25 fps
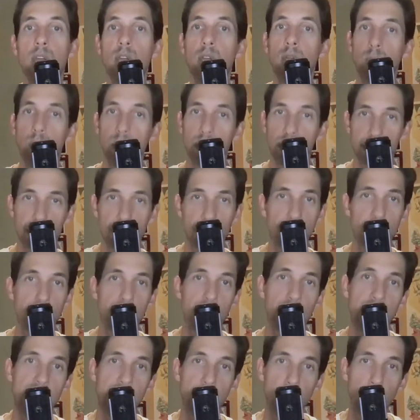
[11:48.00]
We're going to charge you
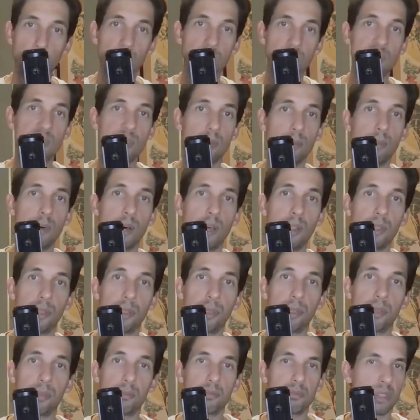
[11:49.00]
that once a month.
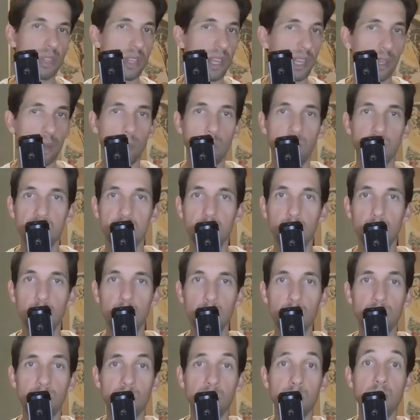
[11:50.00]
So like you're watching one
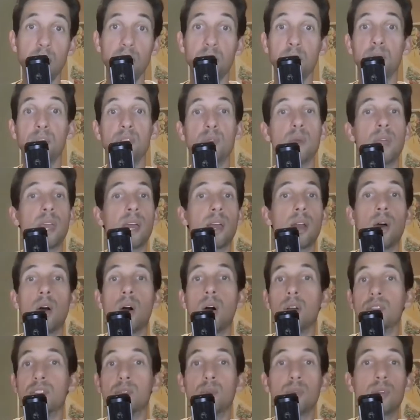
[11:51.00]
movie a month, but you get
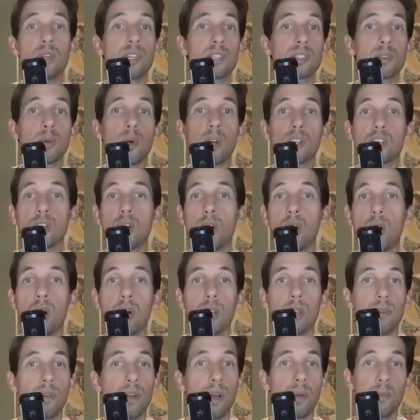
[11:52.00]
to watch all
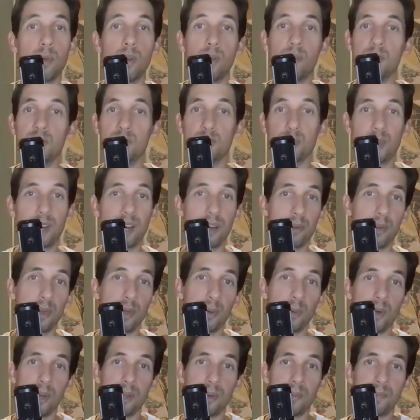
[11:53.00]
of our movies whenever you
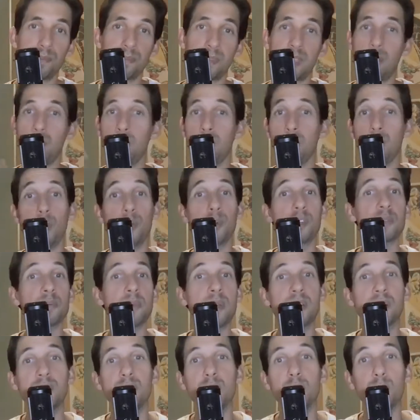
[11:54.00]
want. And we'll always
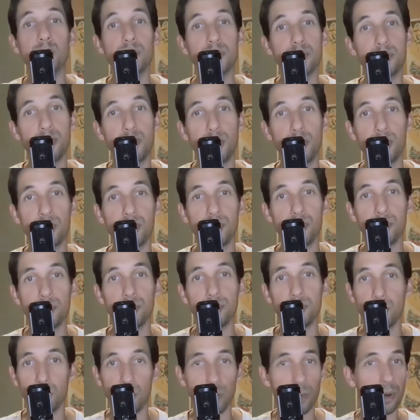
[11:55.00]
make new ones for you.
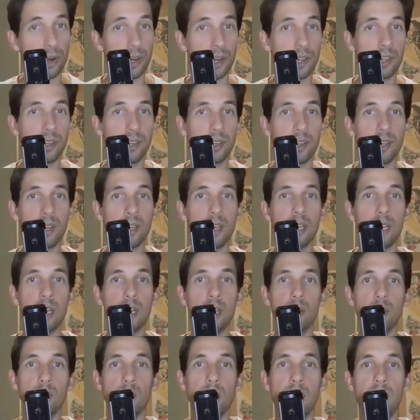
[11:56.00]
Don't worry.
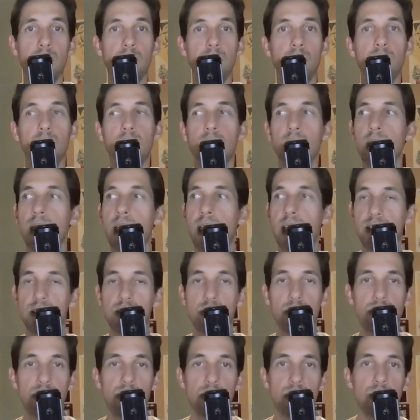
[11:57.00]
Right. And
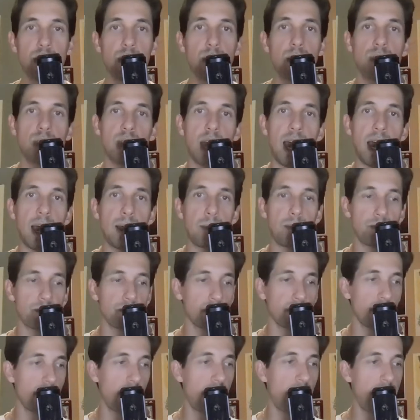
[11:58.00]
so they do that.
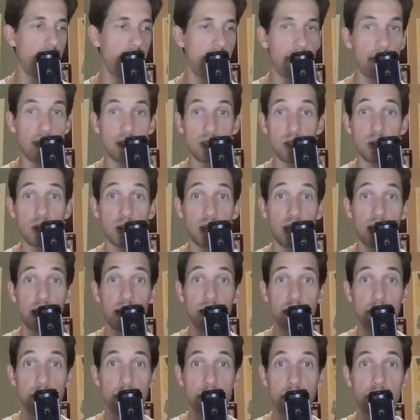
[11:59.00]
And then they start getting
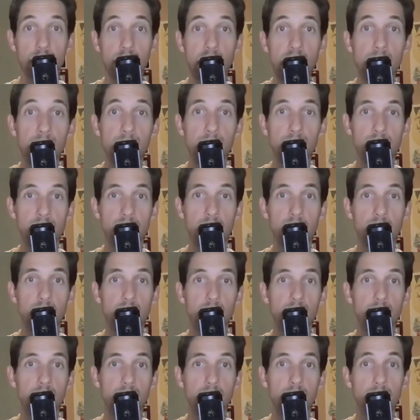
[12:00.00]
subscribers on.
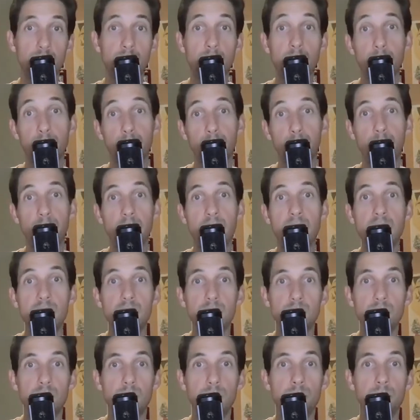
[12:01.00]
People are paying
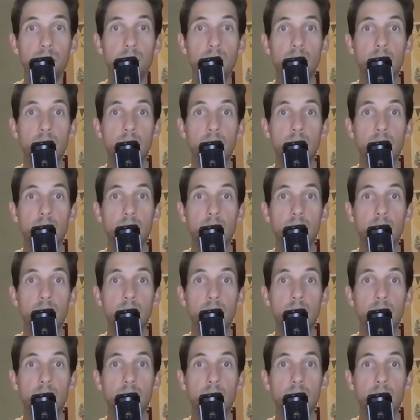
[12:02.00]
them.